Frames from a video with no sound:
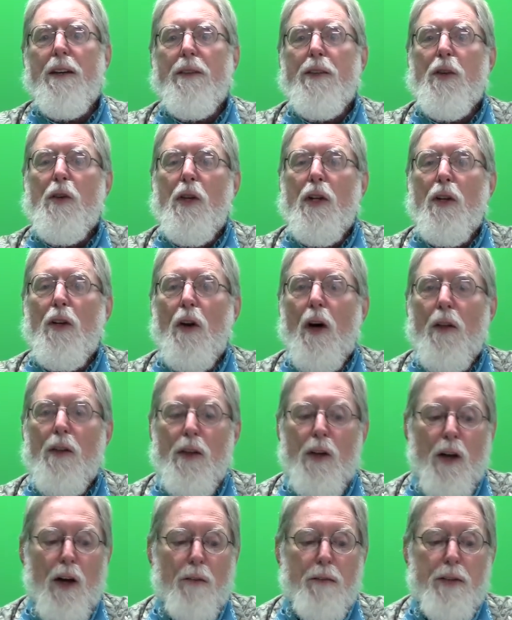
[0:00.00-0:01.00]
you can call
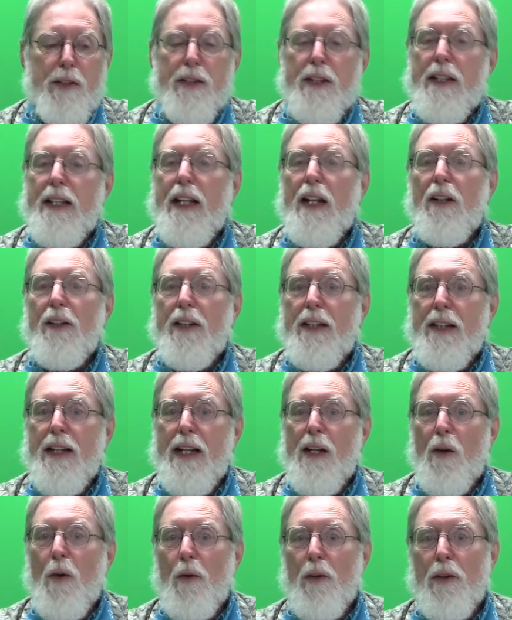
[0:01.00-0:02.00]
the office and they'll
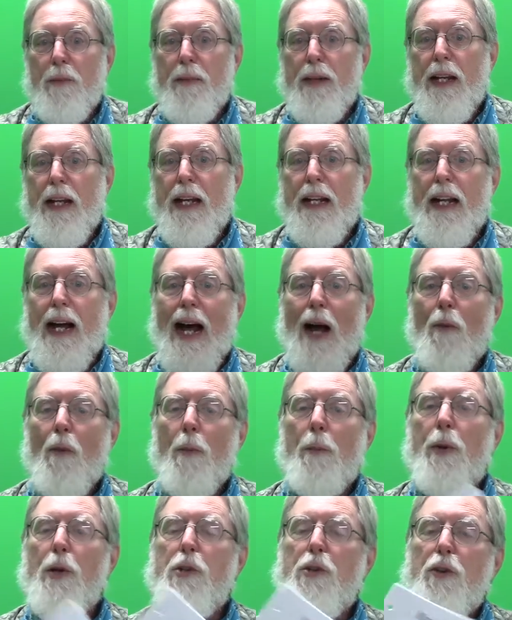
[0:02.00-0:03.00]
get a hold of me, and I
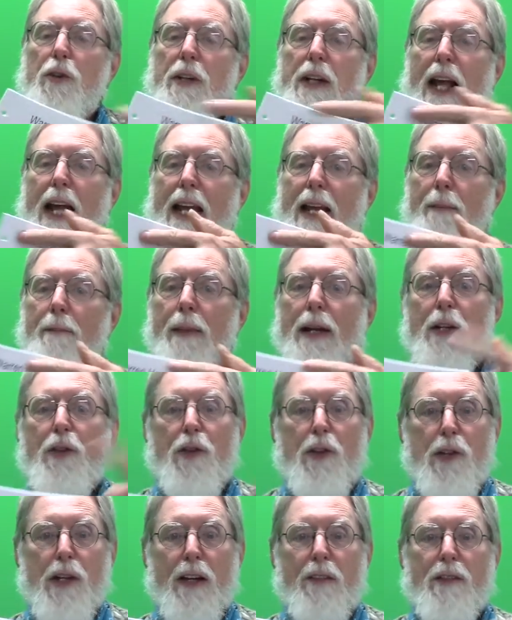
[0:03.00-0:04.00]
will put your name. Make
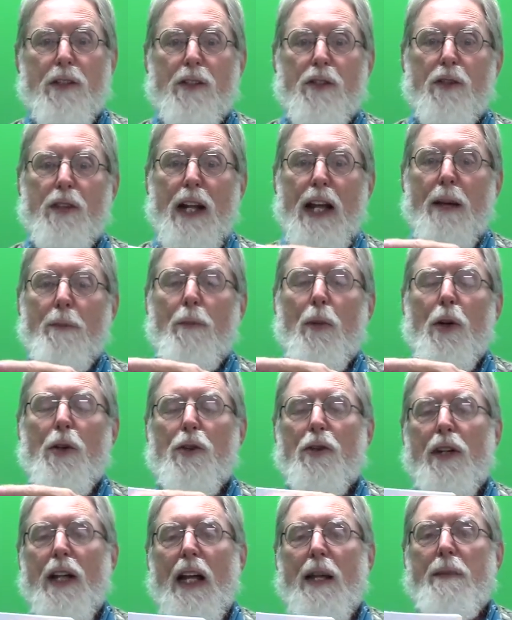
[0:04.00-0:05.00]
sure you give us your name. Put
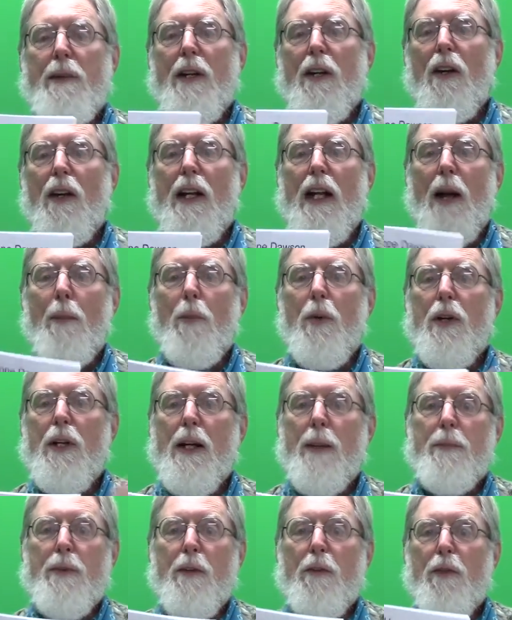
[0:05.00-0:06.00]
your name here, and I'll put it
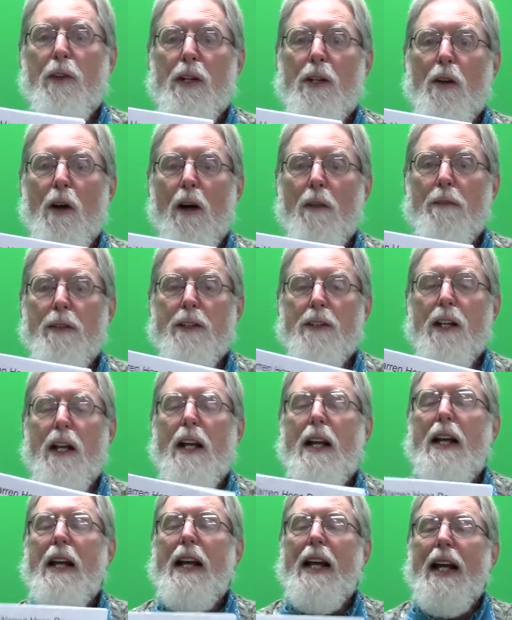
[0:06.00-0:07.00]
up the front office,
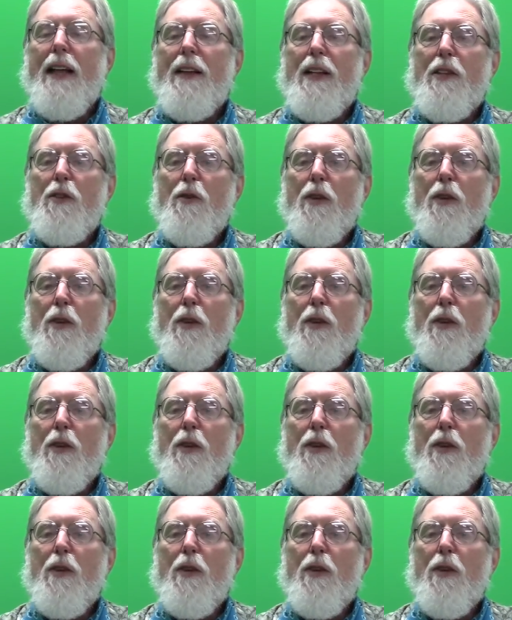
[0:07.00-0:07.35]
and then you